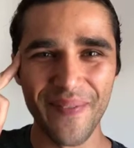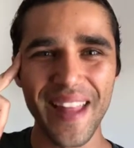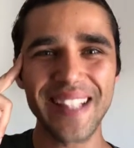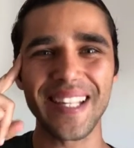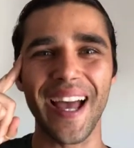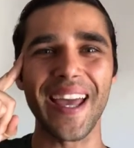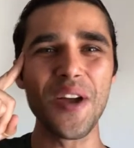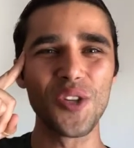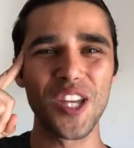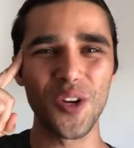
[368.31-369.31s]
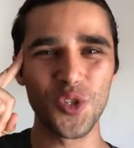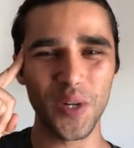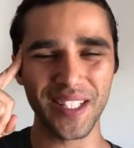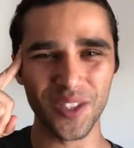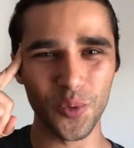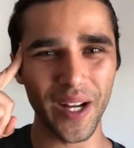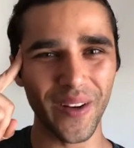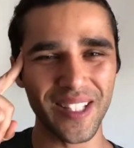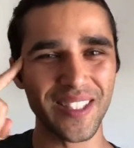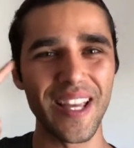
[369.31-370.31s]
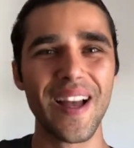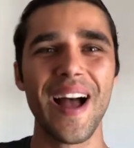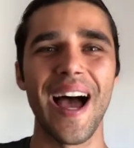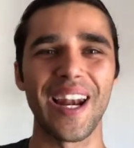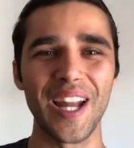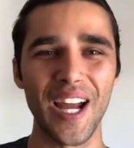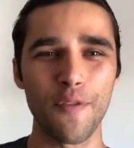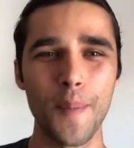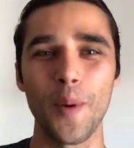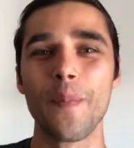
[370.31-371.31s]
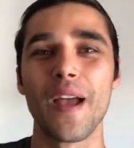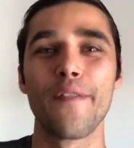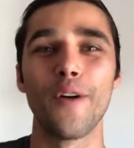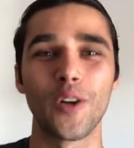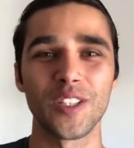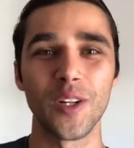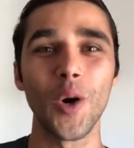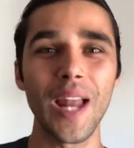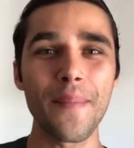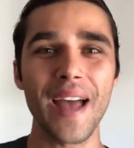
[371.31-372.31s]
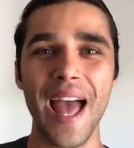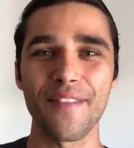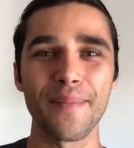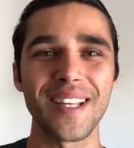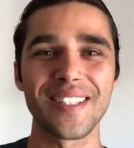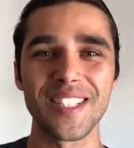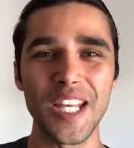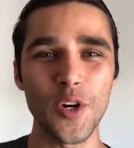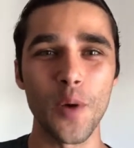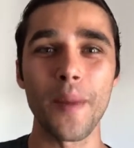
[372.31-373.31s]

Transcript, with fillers: That's a huge, huge one as well. I see a lot of people focus on, oh, let me have my cereal,